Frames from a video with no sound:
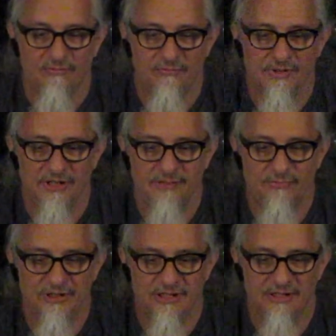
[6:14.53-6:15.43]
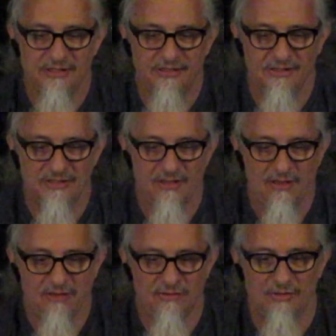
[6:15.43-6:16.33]
We're gonna bring it.
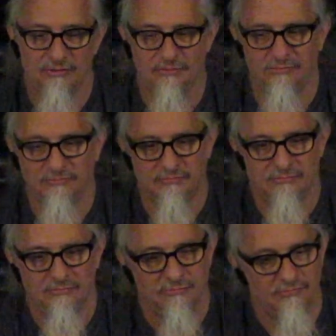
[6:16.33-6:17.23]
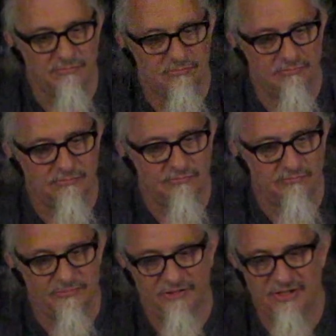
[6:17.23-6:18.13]
Oh,
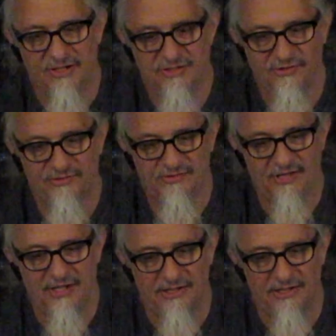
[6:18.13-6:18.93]
did it just set?